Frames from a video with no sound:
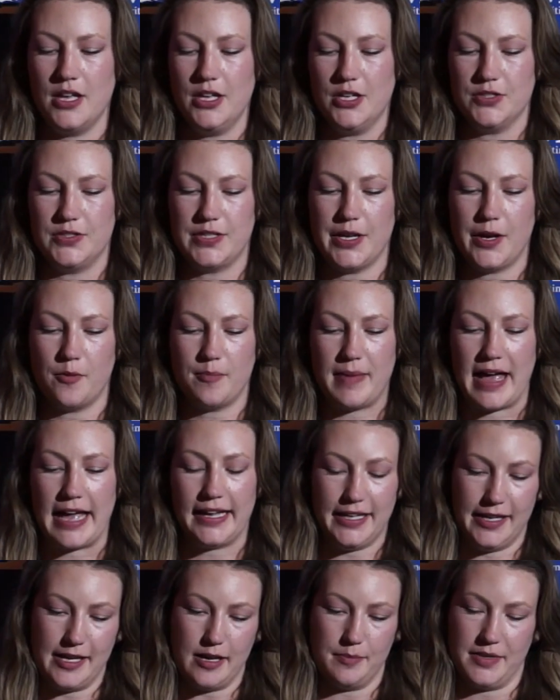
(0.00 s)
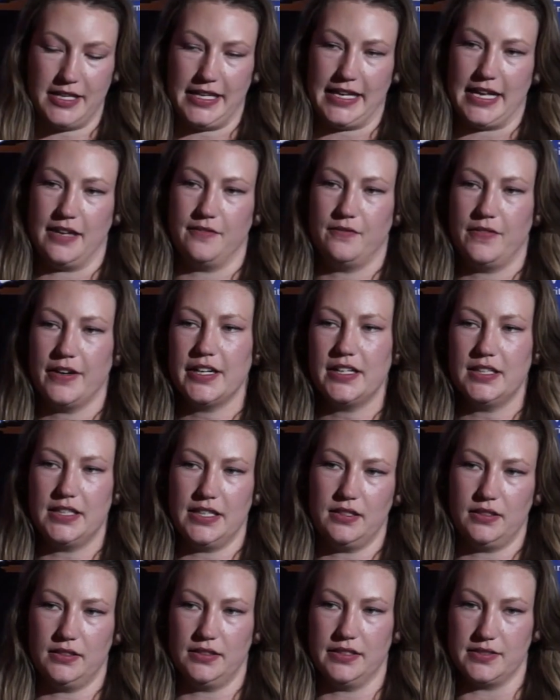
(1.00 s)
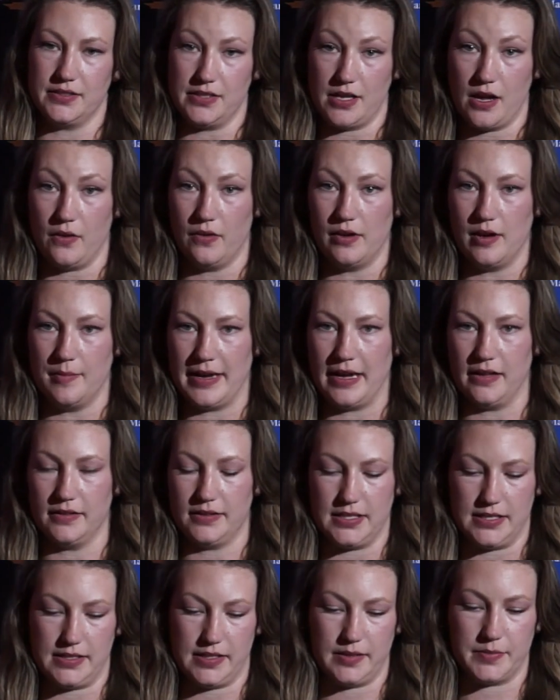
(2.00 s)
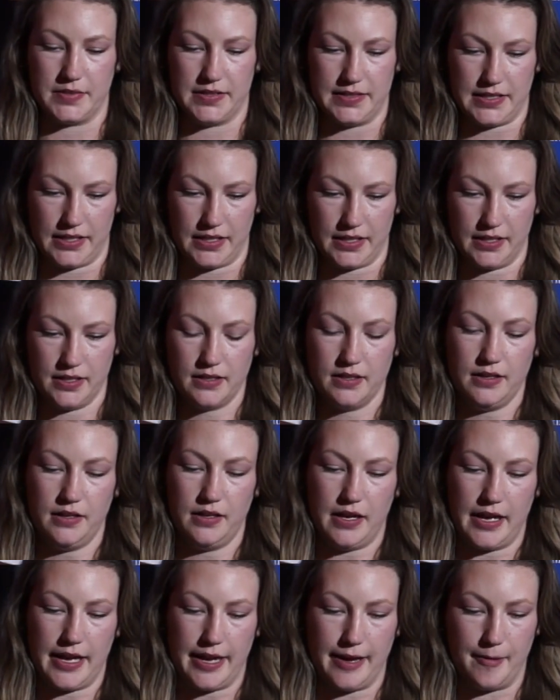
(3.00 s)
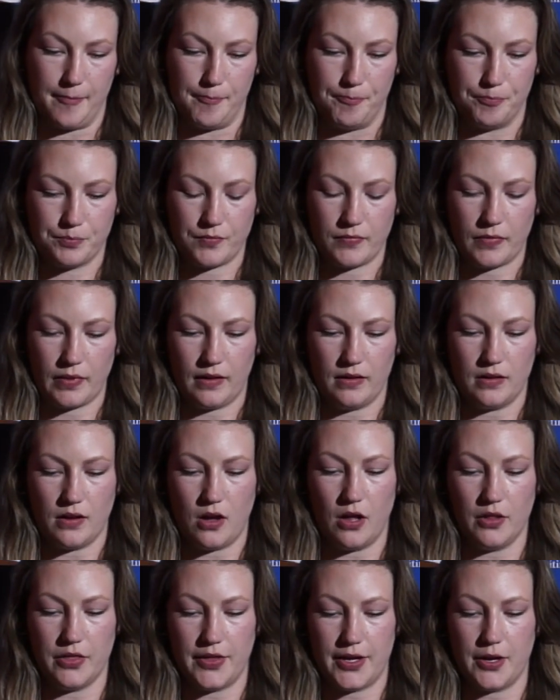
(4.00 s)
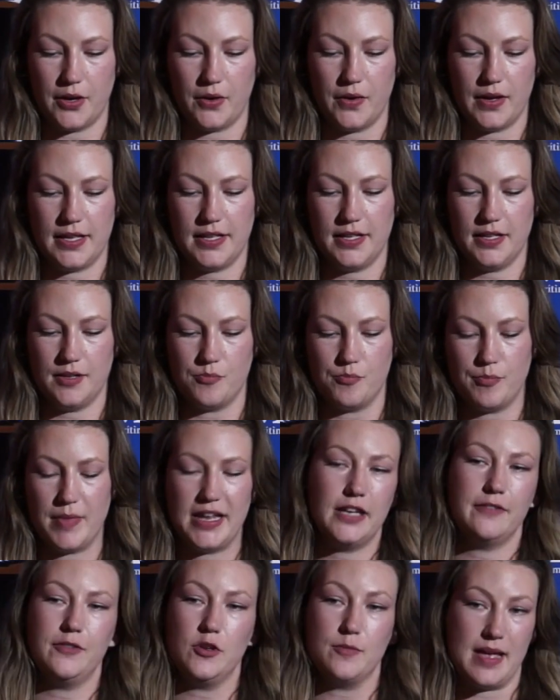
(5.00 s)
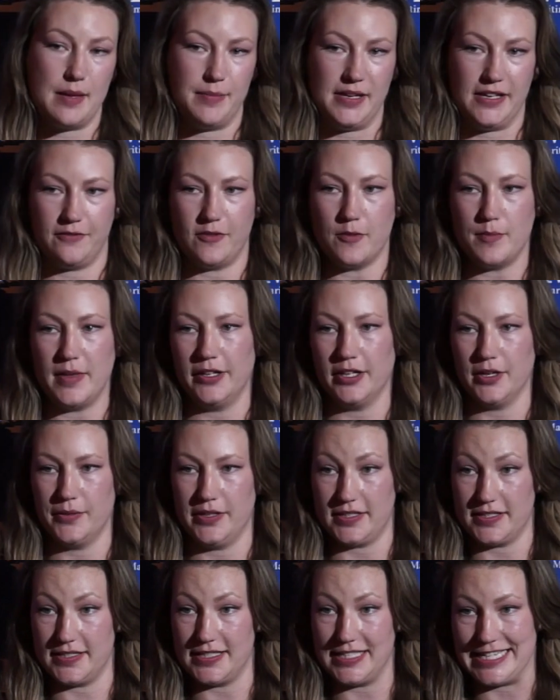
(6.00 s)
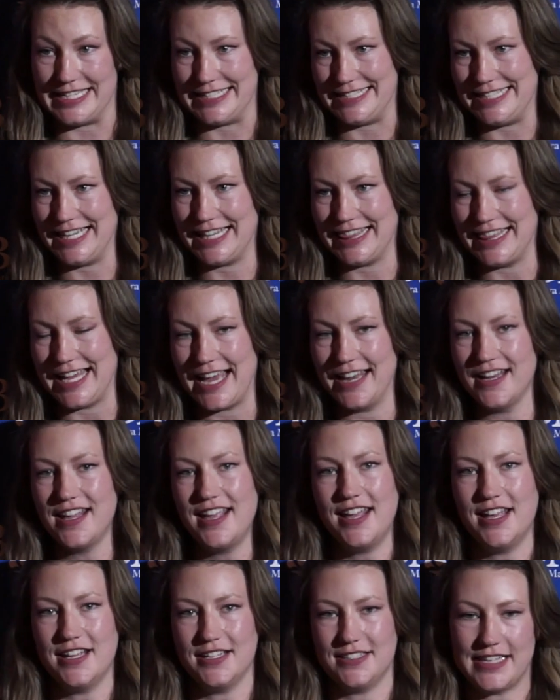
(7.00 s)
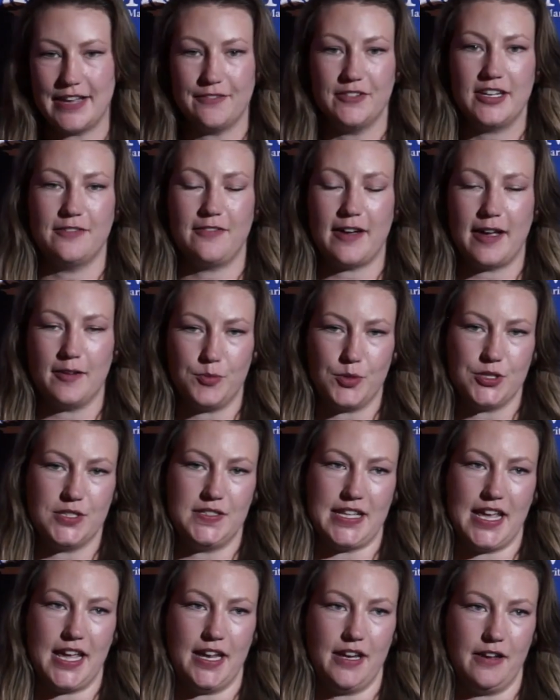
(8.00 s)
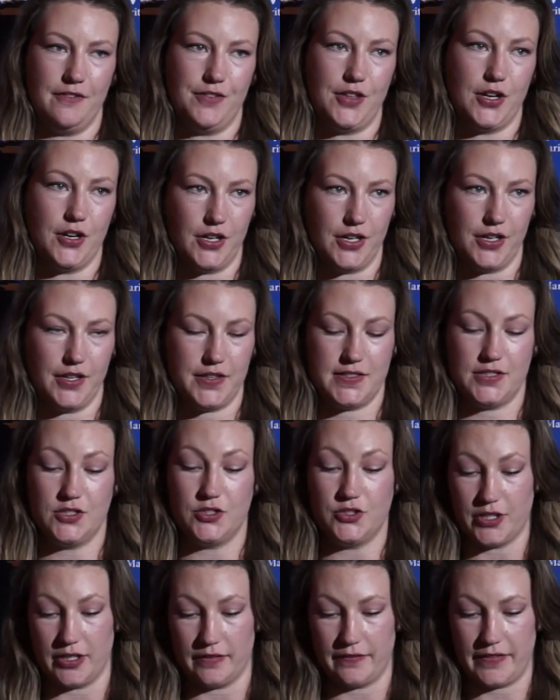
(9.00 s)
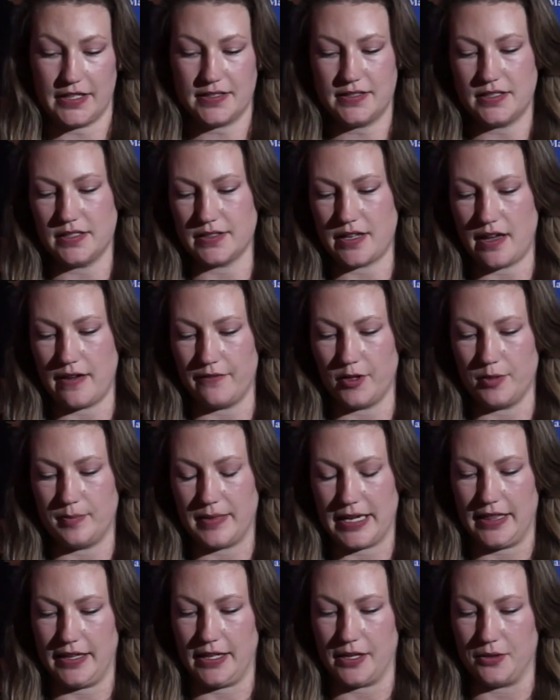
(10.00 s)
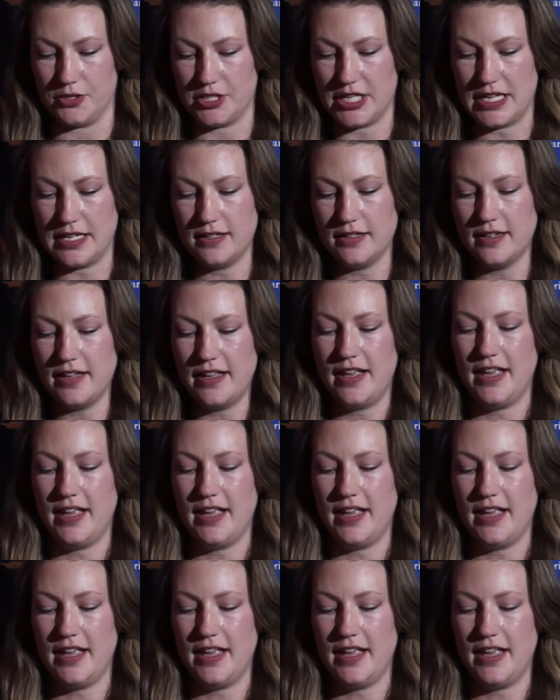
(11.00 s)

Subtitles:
So backing up again, very little is known about the deep sea. Although many of you may be familiar with the statistic that 75% of the Earth's surface is covered by the ocean,